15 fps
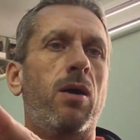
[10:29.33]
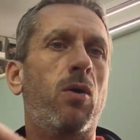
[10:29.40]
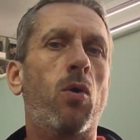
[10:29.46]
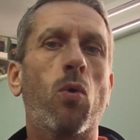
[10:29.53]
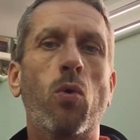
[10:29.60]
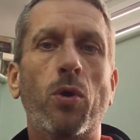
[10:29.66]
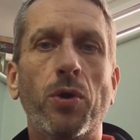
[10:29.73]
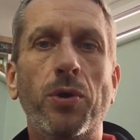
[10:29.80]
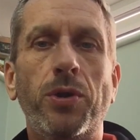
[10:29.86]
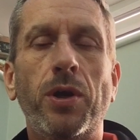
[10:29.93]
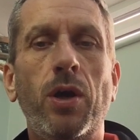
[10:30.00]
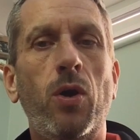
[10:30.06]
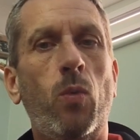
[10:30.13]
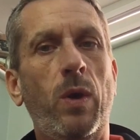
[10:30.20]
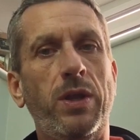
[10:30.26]
all good.
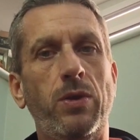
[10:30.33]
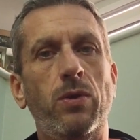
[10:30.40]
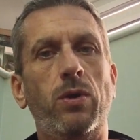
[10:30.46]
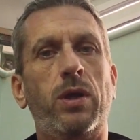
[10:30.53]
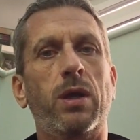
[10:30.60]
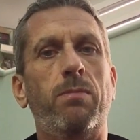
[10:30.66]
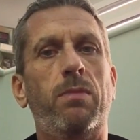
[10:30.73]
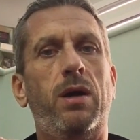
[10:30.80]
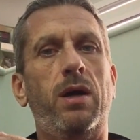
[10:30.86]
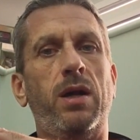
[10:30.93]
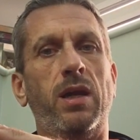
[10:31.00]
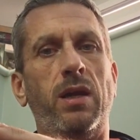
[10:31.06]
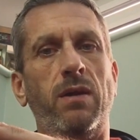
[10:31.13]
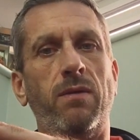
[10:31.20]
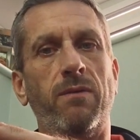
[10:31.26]
When you look at my
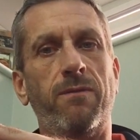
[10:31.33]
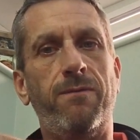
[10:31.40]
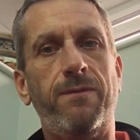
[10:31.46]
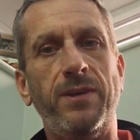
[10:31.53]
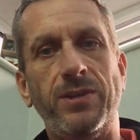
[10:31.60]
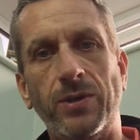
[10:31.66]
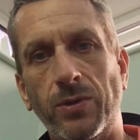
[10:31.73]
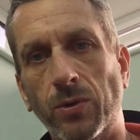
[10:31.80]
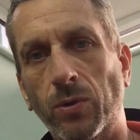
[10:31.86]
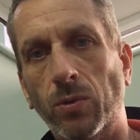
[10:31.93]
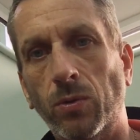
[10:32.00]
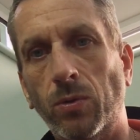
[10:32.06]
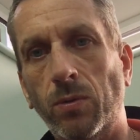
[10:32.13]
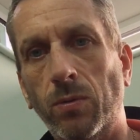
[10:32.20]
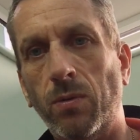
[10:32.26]

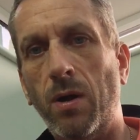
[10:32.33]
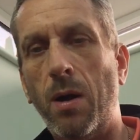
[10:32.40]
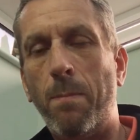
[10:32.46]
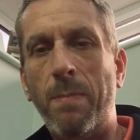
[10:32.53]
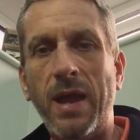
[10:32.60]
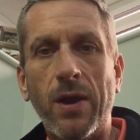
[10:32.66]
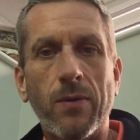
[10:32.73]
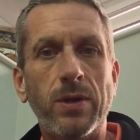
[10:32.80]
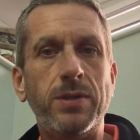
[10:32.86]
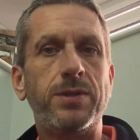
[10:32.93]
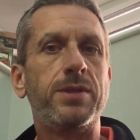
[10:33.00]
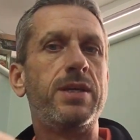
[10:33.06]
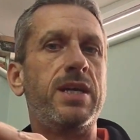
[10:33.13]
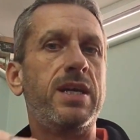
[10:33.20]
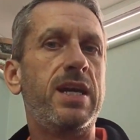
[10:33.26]
physical
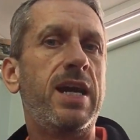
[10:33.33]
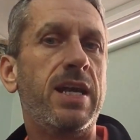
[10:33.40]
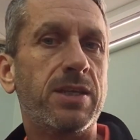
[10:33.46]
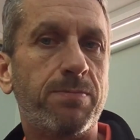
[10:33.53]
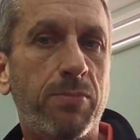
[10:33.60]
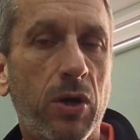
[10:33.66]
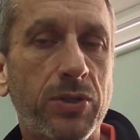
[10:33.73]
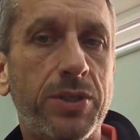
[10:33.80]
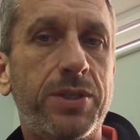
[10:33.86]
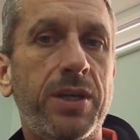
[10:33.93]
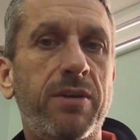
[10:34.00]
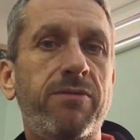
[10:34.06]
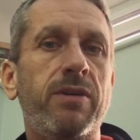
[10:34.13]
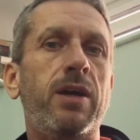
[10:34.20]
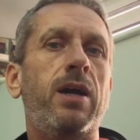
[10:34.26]
appearance, it's
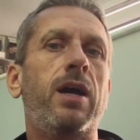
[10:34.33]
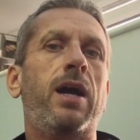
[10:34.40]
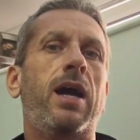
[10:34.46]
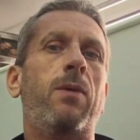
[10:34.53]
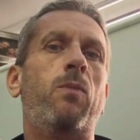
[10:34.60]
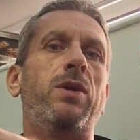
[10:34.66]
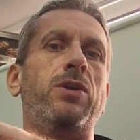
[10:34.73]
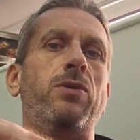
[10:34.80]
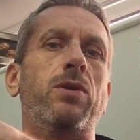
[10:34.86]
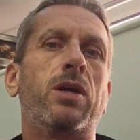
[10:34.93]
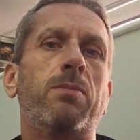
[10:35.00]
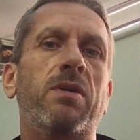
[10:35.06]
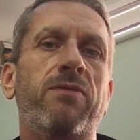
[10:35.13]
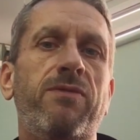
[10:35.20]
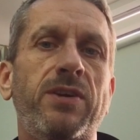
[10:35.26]
positive, and when you look at
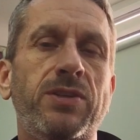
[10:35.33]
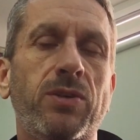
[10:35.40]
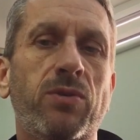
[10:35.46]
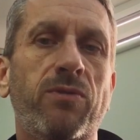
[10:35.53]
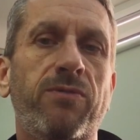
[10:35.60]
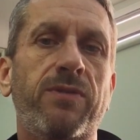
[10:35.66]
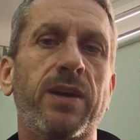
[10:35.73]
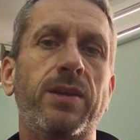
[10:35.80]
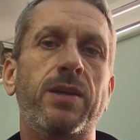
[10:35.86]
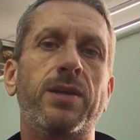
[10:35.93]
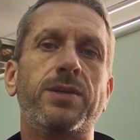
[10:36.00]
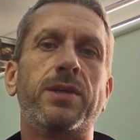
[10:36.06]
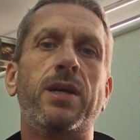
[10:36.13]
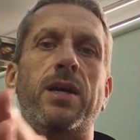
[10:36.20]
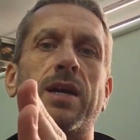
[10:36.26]
my physical fitness,
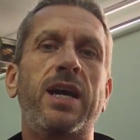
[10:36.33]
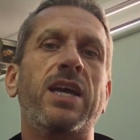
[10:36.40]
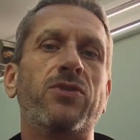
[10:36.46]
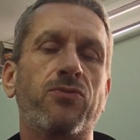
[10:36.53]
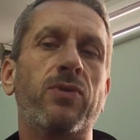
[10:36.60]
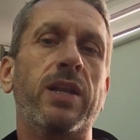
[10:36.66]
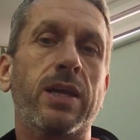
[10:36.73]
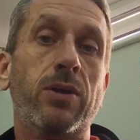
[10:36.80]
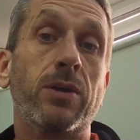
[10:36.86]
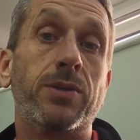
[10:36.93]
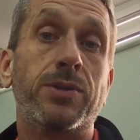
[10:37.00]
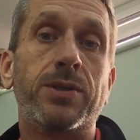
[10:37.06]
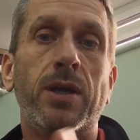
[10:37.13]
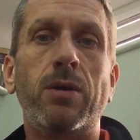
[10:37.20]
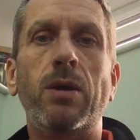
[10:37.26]
it's really good.
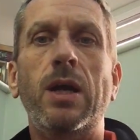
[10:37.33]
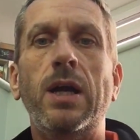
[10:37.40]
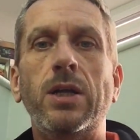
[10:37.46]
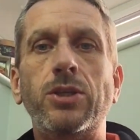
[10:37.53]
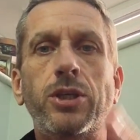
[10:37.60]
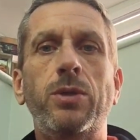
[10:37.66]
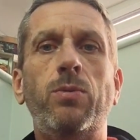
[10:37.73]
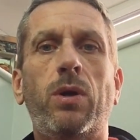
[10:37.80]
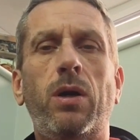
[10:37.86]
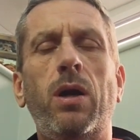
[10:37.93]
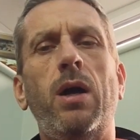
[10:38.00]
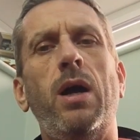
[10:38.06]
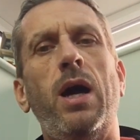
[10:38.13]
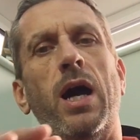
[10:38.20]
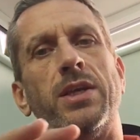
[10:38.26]
So do you know what,
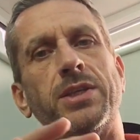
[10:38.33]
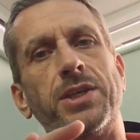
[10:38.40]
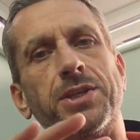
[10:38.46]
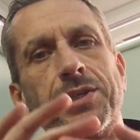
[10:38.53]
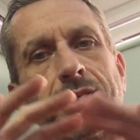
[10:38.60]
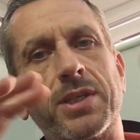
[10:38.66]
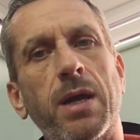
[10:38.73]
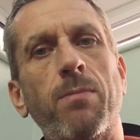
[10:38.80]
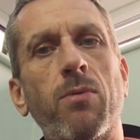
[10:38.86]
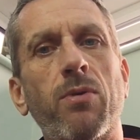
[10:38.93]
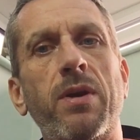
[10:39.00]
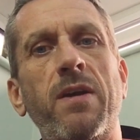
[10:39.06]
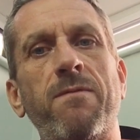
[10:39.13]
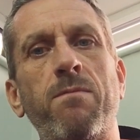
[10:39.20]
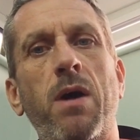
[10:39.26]
as a
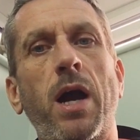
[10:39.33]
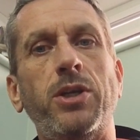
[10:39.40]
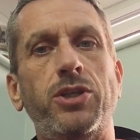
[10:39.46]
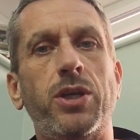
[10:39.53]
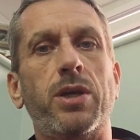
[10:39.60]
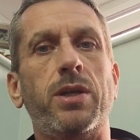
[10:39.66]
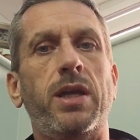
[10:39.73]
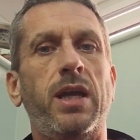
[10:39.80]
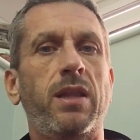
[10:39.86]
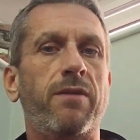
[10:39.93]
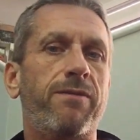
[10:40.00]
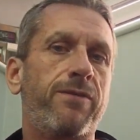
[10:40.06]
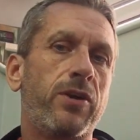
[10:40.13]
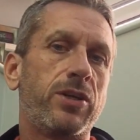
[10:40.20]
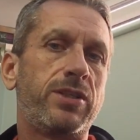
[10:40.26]
summary of my journey, the
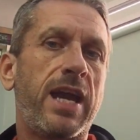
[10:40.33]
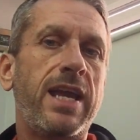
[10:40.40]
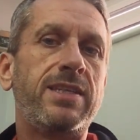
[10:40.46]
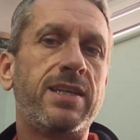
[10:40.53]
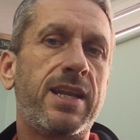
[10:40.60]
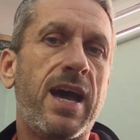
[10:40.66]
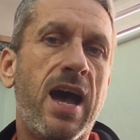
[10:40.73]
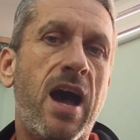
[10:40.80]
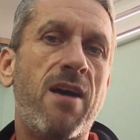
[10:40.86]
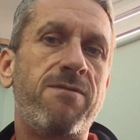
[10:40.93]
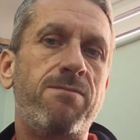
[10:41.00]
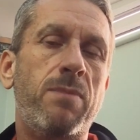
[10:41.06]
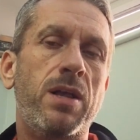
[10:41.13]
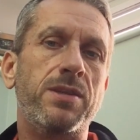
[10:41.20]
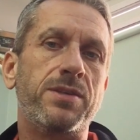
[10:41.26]
first 8.5
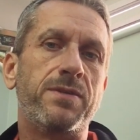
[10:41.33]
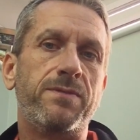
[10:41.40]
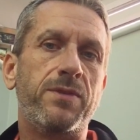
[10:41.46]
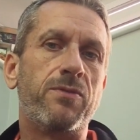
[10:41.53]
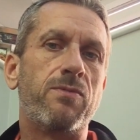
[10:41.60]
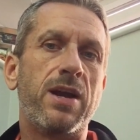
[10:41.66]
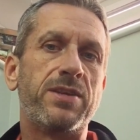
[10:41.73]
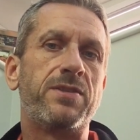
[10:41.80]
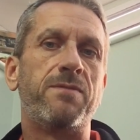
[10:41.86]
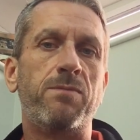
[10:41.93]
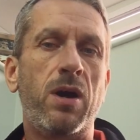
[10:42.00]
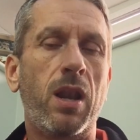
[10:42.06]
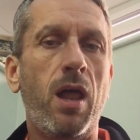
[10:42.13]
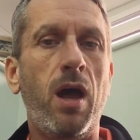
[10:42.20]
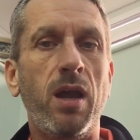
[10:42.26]
months of the rest of my
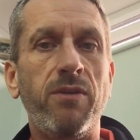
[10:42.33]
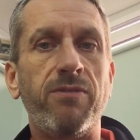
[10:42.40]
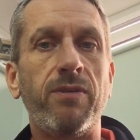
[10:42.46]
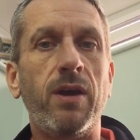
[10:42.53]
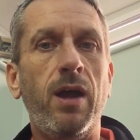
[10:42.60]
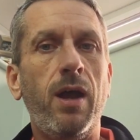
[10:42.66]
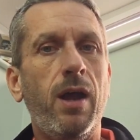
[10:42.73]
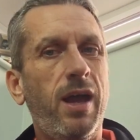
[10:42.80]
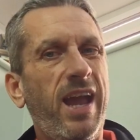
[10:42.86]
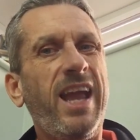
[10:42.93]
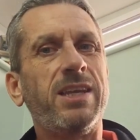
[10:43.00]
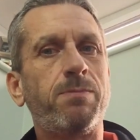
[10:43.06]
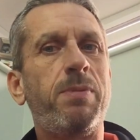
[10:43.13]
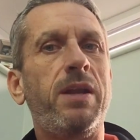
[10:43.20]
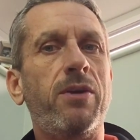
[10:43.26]
life, it's
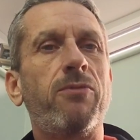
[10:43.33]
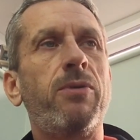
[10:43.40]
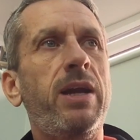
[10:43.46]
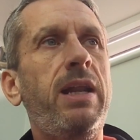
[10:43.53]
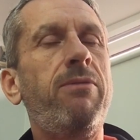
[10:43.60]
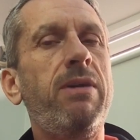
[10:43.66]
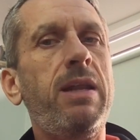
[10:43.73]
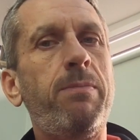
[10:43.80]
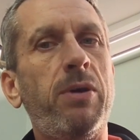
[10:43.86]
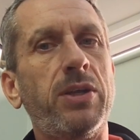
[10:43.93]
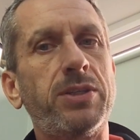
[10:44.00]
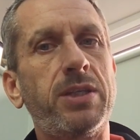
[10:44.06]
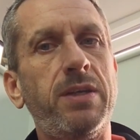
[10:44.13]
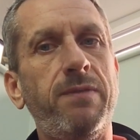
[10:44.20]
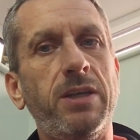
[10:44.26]
been a really
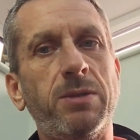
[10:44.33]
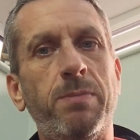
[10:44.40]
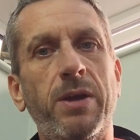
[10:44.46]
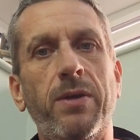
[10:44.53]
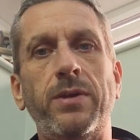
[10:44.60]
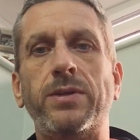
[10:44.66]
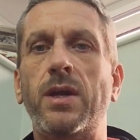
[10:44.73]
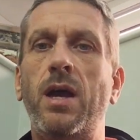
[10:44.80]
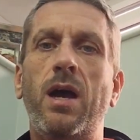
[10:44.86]
positive experience.